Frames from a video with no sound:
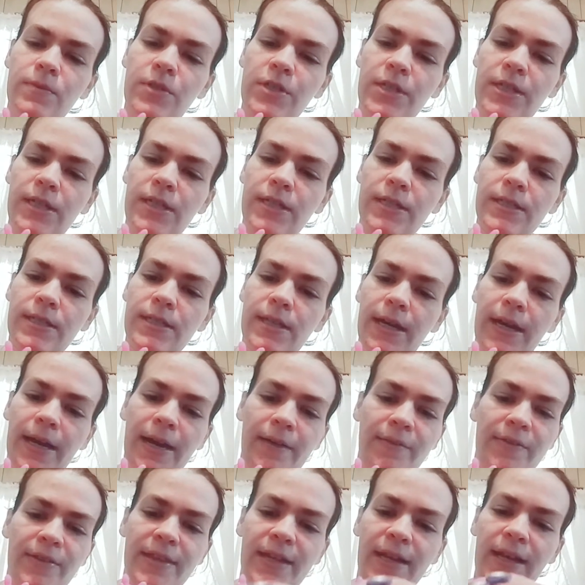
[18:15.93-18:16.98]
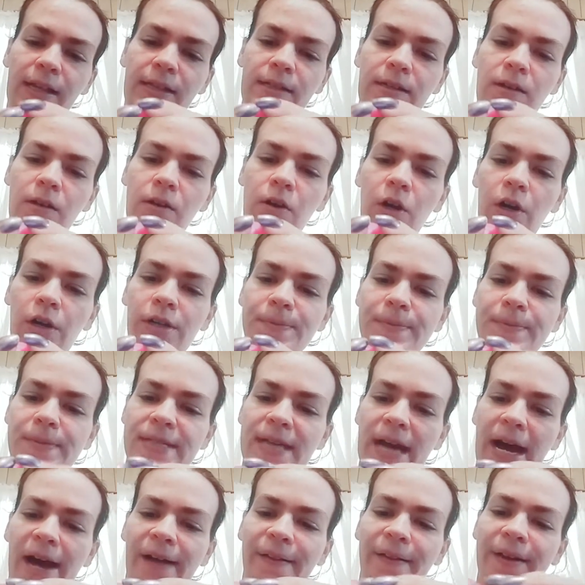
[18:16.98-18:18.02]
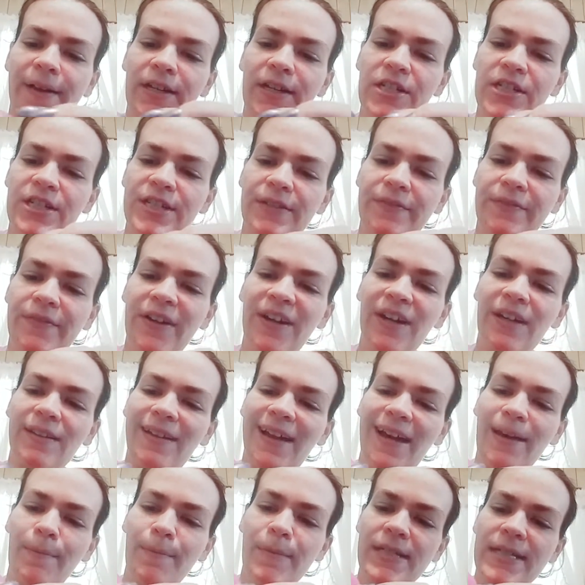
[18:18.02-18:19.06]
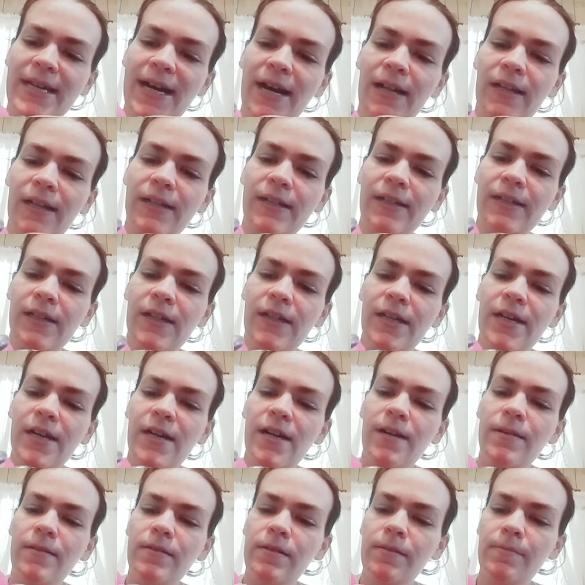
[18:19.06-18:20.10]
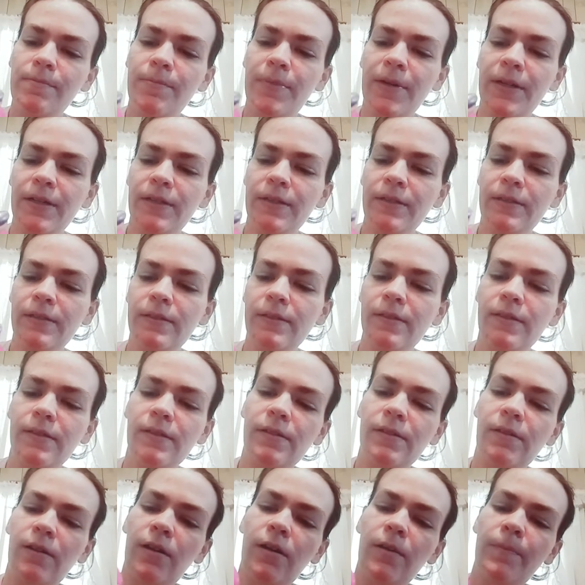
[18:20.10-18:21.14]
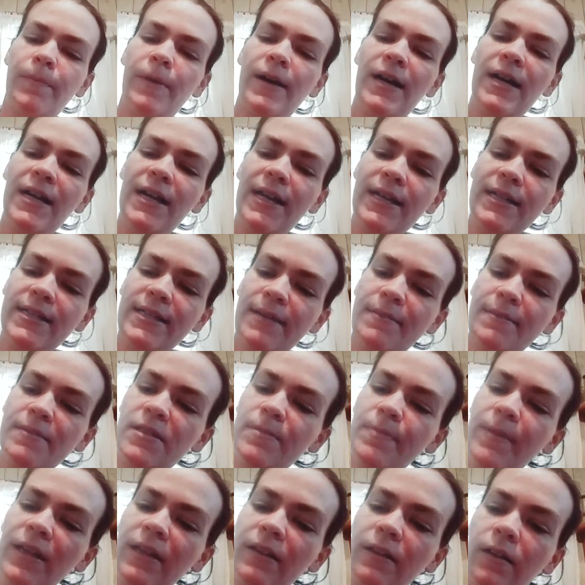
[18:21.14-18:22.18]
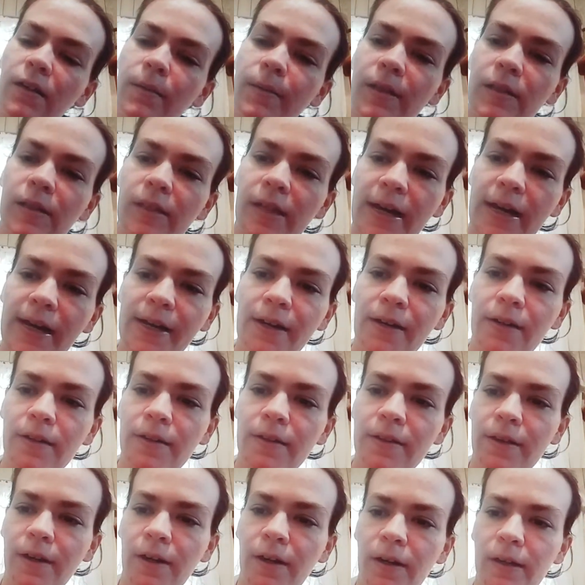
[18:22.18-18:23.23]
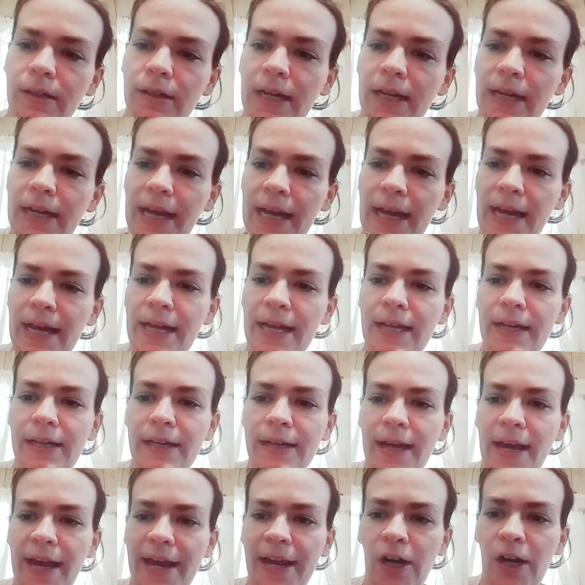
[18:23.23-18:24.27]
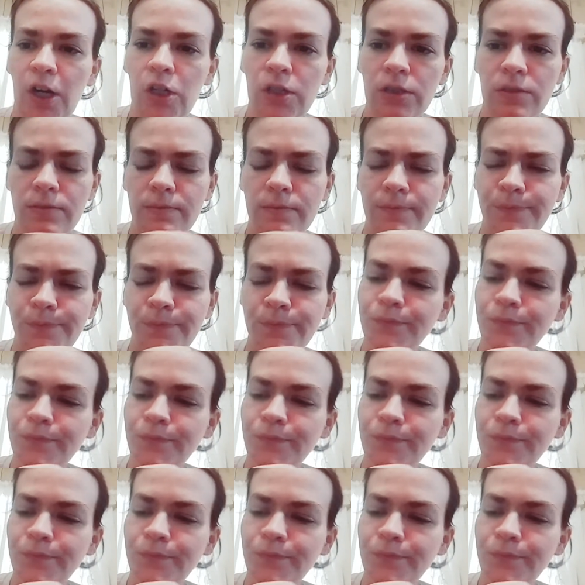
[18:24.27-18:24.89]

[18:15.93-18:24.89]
She's like, everything on her is metallic, just a very light metallic, but her body seems to be a little bit lighter than her head and hair.